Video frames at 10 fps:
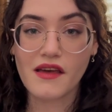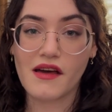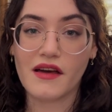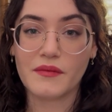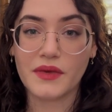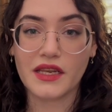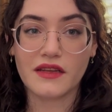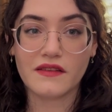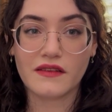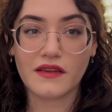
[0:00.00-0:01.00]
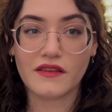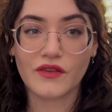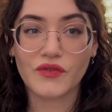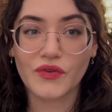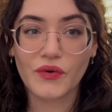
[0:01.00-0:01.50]
And it's
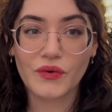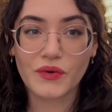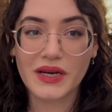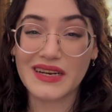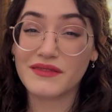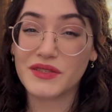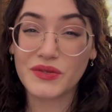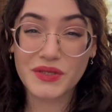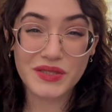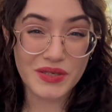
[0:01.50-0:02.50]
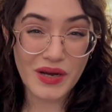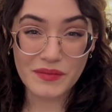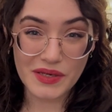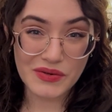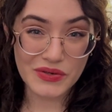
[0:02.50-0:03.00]
also kind of a dirty job,
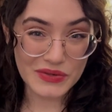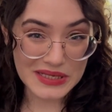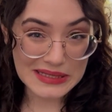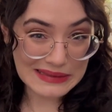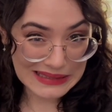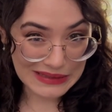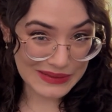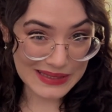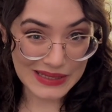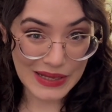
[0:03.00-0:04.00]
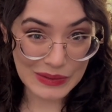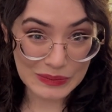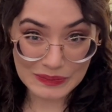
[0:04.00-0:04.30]
you know, you're dealing with a lot of